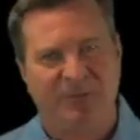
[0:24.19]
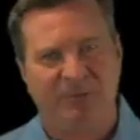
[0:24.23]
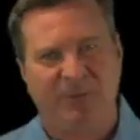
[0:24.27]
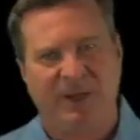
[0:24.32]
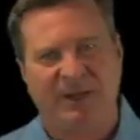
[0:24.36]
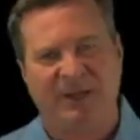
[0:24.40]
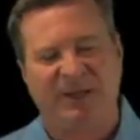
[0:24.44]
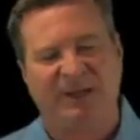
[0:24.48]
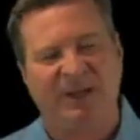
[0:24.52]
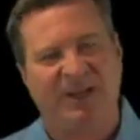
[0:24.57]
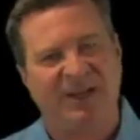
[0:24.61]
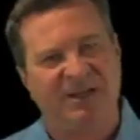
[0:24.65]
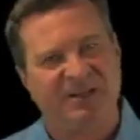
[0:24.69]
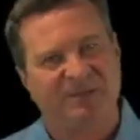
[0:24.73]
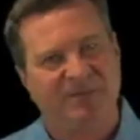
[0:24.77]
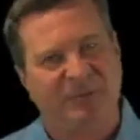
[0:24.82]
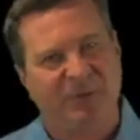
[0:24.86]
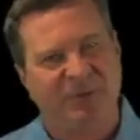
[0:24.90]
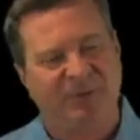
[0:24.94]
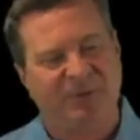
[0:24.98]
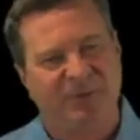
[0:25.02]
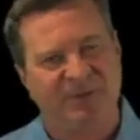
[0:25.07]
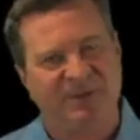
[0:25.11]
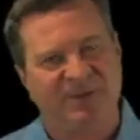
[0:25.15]
to recognize
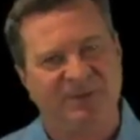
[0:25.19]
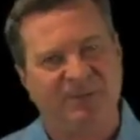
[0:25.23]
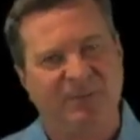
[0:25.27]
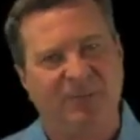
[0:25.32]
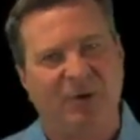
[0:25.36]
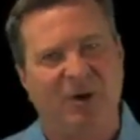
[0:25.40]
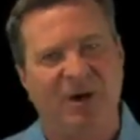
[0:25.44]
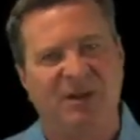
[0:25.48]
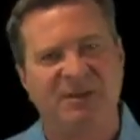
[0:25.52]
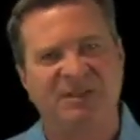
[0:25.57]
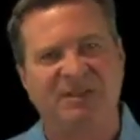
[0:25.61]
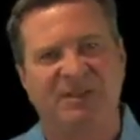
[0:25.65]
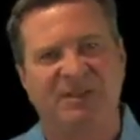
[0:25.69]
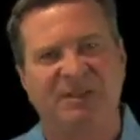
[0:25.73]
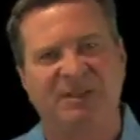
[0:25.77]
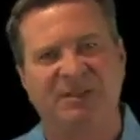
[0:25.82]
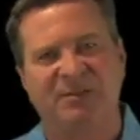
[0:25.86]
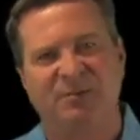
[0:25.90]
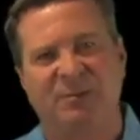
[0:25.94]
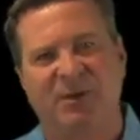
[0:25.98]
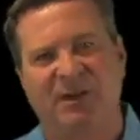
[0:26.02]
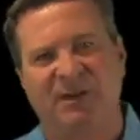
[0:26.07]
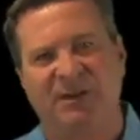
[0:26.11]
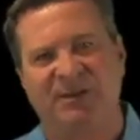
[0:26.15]
both those in Boston as
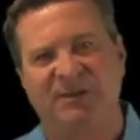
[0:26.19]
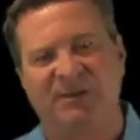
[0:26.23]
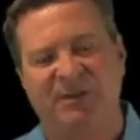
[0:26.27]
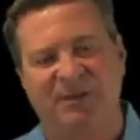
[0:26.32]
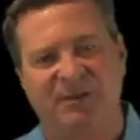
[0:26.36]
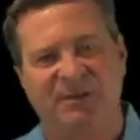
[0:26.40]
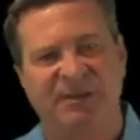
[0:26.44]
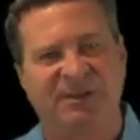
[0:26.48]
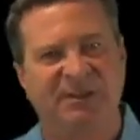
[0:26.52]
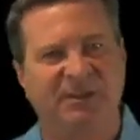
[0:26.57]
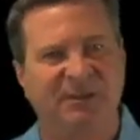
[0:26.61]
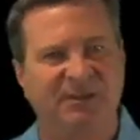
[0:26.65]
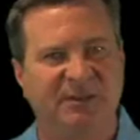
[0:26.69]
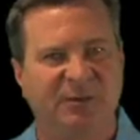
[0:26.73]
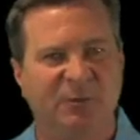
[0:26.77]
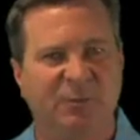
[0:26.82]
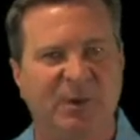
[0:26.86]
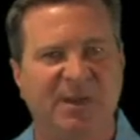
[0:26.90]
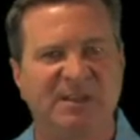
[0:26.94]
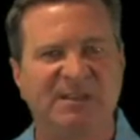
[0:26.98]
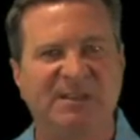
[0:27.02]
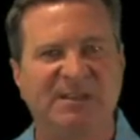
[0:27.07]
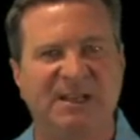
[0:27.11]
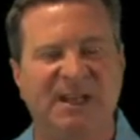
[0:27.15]
well as those killed in
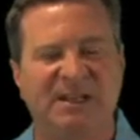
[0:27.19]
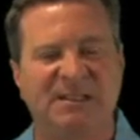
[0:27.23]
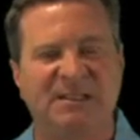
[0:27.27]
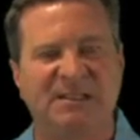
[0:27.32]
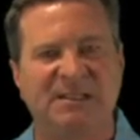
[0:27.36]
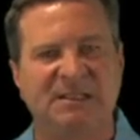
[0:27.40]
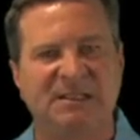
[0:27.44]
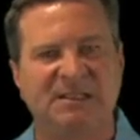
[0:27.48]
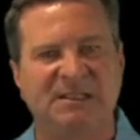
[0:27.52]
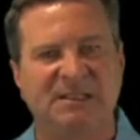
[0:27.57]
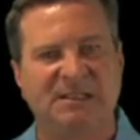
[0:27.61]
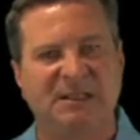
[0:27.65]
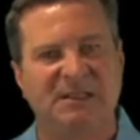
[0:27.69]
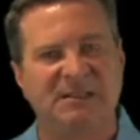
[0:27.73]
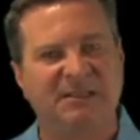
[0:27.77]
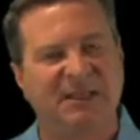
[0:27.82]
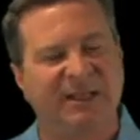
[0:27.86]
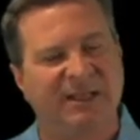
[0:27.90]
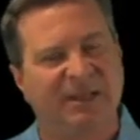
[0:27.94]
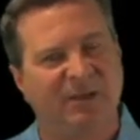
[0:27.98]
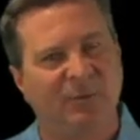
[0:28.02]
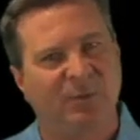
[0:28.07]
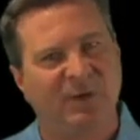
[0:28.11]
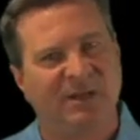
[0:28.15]
West Texas. And I'll tell
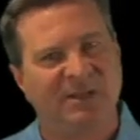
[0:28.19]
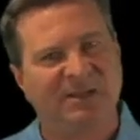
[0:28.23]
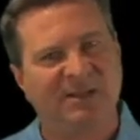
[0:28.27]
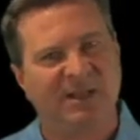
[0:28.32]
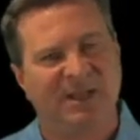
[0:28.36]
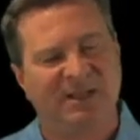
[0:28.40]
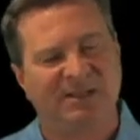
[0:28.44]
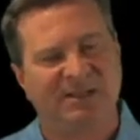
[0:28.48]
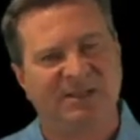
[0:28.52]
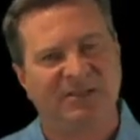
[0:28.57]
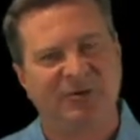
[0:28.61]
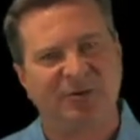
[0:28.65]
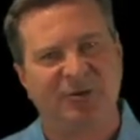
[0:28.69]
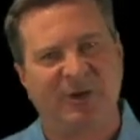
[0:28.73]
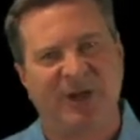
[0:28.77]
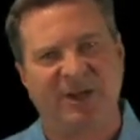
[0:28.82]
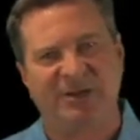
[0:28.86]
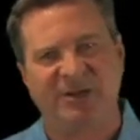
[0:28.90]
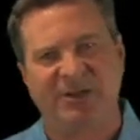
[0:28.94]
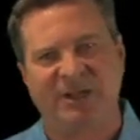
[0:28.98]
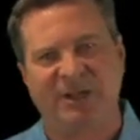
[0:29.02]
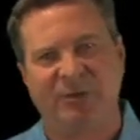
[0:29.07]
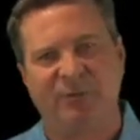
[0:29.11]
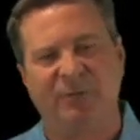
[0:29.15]
you, the West Texas
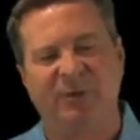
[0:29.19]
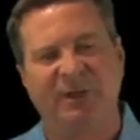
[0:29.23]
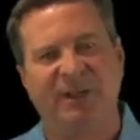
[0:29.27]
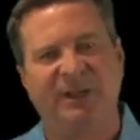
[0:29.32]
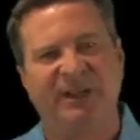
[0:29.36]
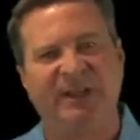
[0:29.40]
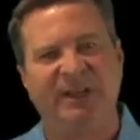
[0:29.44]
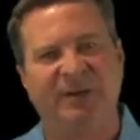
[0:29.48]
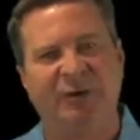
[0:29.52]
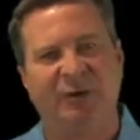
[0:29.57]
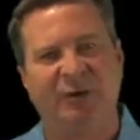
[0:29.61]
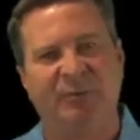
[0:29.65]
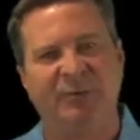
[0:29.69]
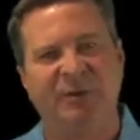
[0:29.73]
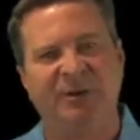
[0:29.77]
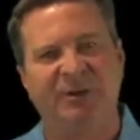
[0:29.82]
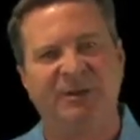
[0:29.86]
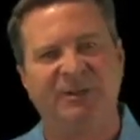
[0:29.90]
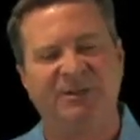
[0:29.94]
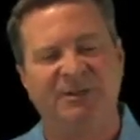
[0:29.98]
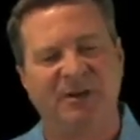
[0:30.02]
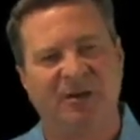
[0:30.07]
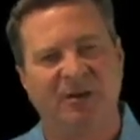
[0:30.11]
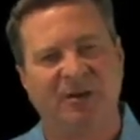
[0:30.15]
tragedy really hit home here
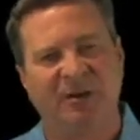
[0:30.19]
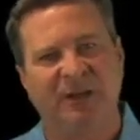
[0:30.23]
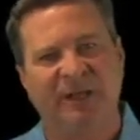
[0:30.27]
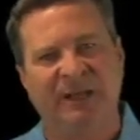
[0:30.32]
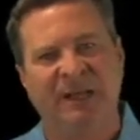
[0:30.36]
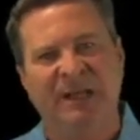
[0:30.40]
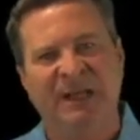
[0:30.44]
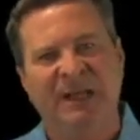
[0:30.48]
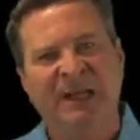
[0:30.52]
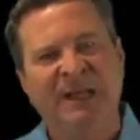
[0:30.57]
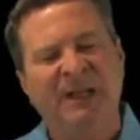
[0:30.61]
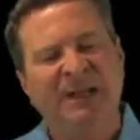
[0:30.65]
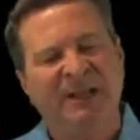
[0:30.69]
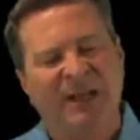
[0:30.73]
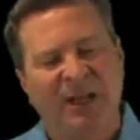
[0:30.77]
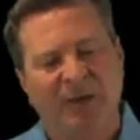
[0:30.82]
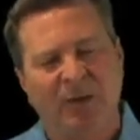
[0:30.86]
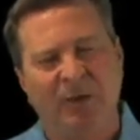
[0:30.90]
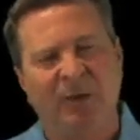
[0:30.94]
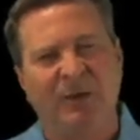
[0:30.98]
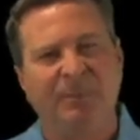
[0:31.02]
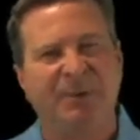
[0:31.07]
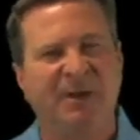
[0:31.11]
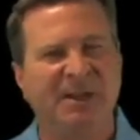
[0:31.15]
at Darley, not
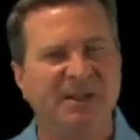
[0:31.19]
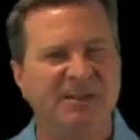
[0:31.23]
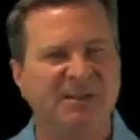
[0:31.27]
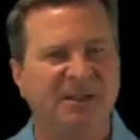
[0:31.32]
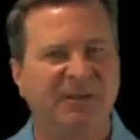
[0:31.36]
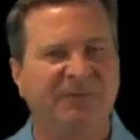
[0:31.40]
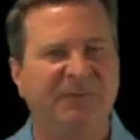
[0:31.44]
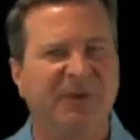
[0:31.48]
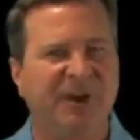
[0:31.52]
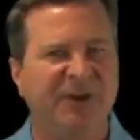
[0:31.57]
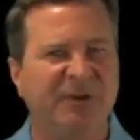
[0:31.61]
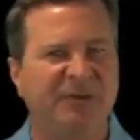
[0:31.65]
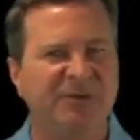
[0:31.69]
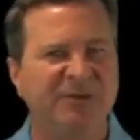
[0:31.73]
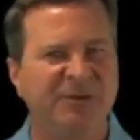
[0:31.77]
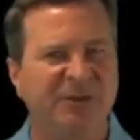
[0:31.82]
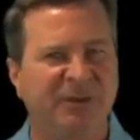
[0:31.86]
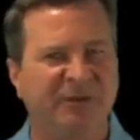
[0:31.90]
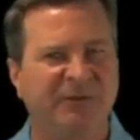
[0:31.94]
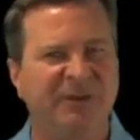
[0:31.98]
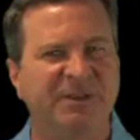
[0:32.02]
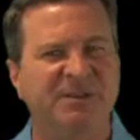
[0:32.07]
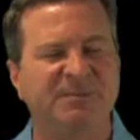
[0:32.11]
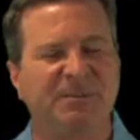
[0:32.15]
only because of the fire
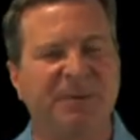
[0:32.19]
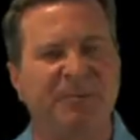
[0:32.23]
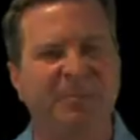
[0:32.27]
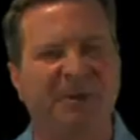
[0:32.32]
service, but